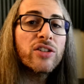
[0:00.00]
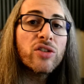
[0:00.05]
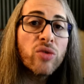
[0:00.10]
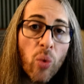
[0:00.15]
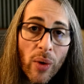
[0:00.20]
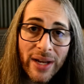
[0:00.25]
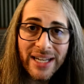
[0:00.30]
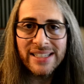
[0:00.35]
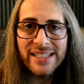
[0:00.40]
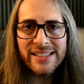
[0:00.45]

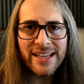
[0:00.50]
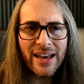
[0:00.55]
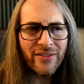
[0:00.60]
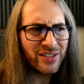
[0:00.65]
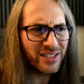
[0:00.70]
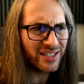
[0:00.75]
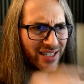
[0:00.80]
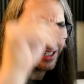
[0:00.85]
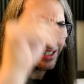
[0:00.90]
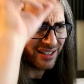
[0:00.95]

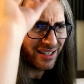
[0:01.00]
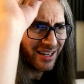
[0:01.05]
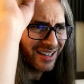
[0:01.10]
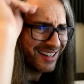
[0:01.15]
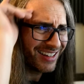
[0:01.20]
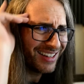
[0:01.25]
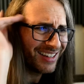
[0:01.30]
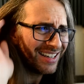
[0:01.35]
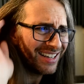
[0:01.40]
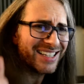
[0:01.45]
2017.
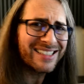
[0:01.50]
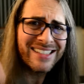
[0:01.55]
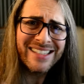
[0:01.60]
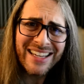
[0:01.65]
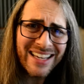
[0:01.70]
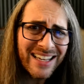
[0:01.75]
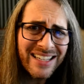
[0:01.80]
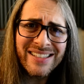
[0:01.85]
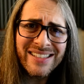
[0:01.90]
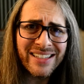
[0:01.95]
It's
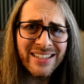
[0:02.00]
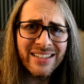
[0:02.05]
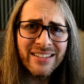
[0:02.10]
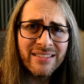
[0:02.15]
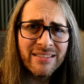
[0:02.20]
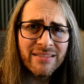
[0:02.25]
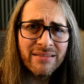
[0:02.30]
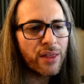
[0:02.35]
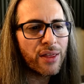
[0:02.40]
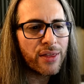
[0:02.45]
easy.
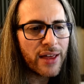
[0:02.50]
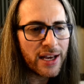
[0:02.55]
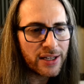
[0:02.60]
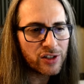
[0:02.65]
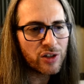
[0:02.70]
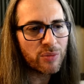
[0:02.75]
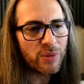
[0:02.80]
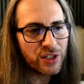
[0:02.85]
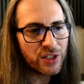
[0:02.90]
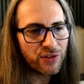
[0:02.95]
Thanks
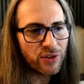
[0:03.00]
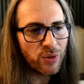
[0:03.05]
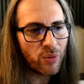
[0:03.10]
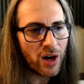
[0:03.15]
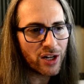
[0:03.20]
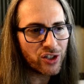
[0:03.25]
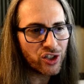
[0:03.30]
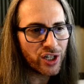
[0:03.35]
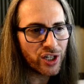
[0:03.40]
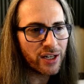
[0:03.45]
so much for
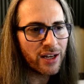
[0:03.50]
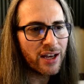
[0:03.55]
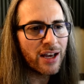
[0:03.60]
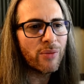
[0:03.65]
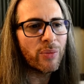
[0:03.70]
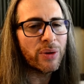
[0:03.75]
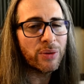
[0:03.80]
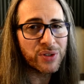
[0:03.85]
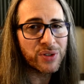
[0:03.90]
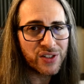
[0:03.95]
watching.
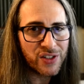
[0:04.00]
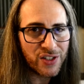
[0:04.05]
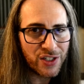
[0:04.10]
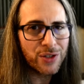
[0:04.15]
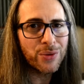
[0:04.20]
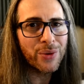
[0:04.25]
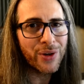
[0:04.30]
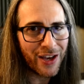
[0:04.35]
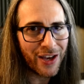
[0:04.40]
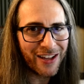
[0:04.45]
We will see
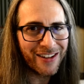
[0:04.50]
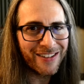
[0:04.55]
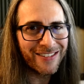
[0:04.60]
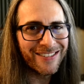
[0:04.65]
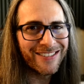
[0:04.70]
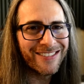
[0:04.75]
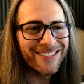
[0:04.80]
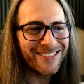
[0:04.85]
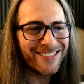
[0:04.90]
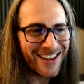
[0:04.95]
you again
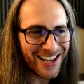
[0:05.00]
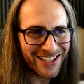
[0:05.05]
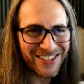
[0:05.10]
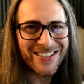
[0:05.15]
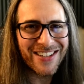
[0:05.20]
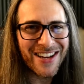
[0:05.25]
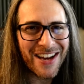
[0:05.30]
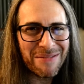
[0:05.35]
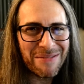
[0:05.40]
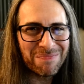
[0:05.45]

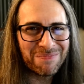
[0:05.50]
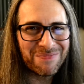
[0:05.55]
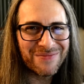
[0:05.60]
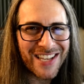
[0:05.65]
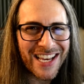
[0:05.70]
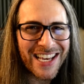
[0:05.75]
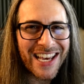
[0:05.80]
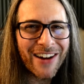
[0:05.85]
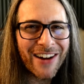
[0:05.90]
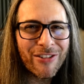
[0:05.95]
next time.
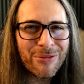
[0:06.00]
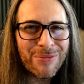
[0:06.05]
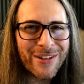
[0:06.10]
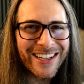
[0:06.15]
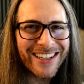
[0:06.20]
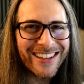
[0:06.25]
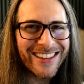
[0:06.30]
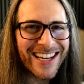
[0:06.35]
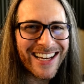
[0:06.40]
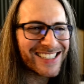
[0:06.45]
Take care,
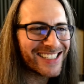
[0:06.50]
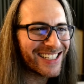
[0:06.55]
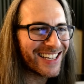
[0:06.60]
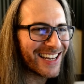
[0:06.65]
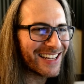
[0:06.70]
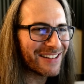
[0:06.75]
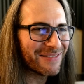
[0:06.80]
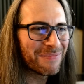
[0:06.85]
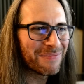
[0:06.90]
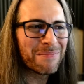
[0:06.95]
everybody. Thanks
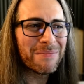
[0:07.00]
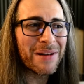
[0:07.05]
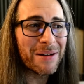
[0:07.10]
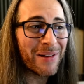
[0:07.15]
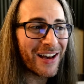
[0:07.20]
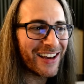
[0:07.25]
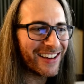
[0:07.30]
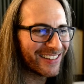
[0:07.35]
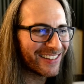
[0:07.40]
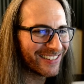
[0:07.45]
again. Bye
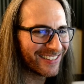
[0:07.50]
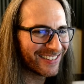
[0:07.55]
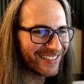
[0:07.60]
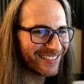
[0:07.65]
bye.